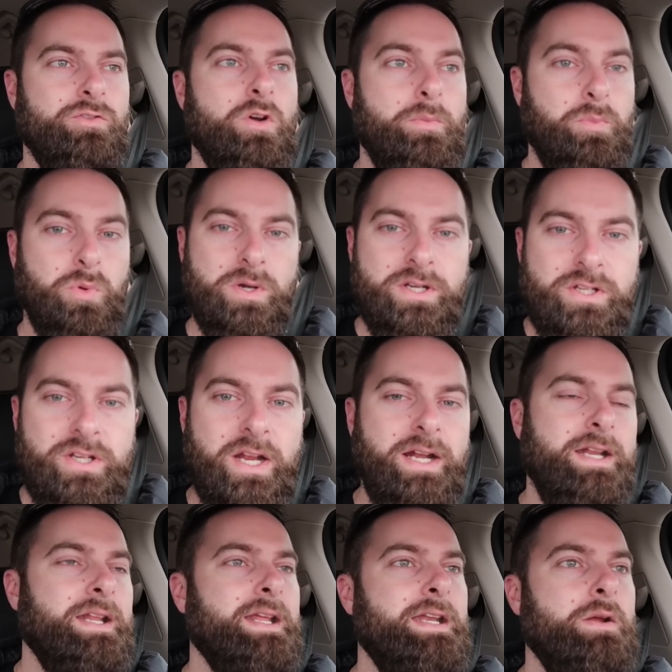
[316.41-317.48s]
So I
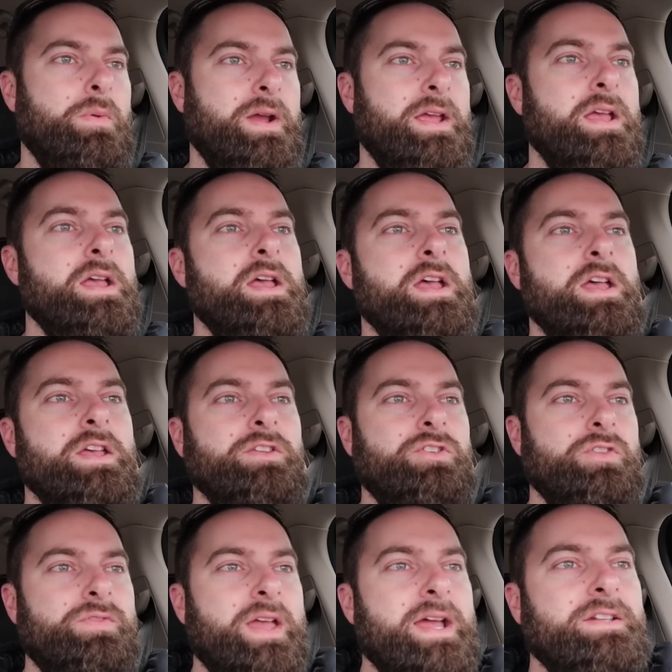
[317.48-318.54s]
appreciate it. Anyway,
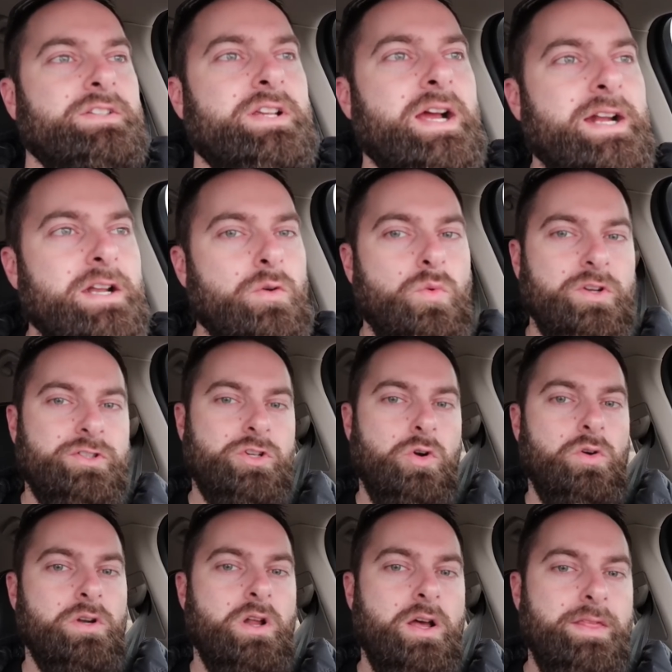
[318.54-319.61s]
so that's kind of what's
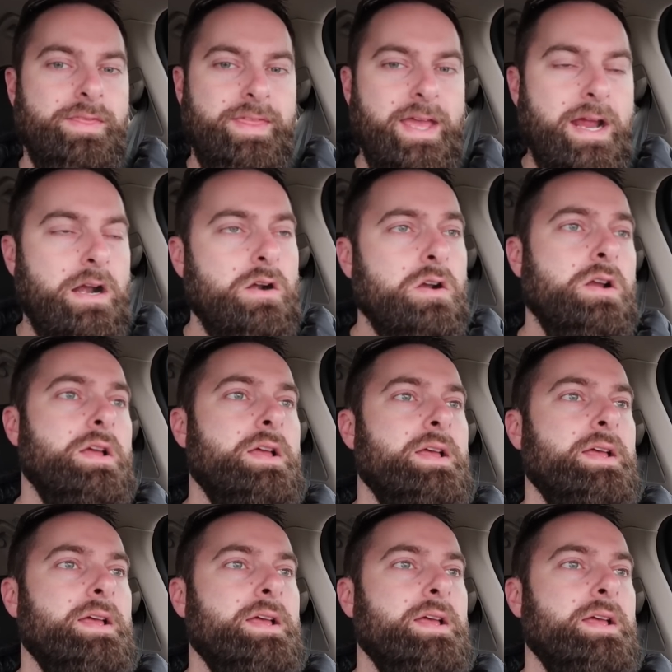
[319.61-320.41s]
going on there.